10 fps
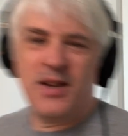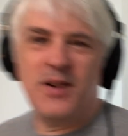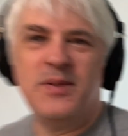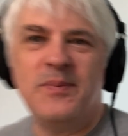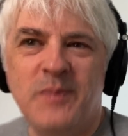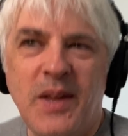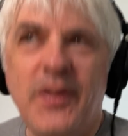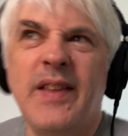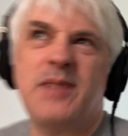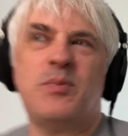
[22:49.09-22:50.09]
So I
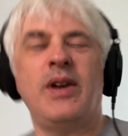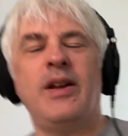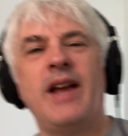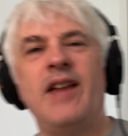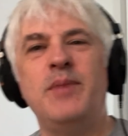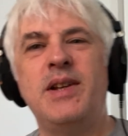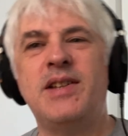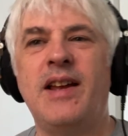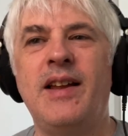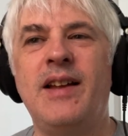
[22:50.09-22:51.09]
think that's probably okay for me
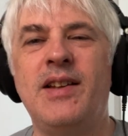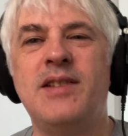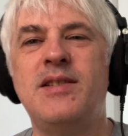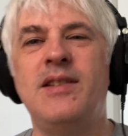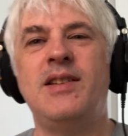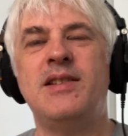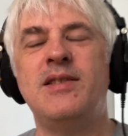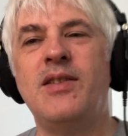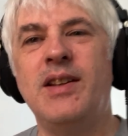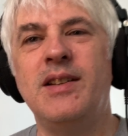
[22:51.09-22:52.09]
to say that.
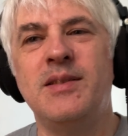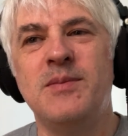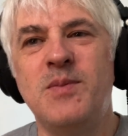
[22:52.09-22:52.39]
There's nothing